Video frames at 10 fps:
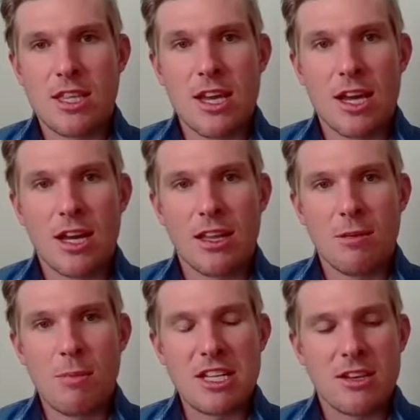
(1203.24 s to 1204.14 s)
the
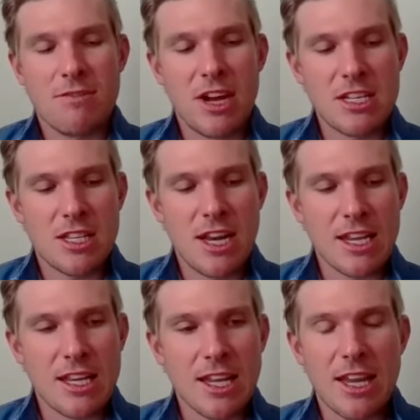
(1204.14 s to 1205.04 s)
best advice that I
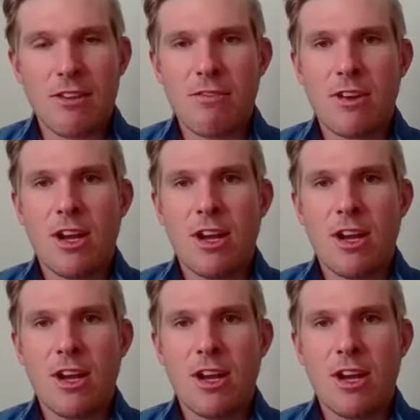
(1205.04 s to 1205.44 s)
can give.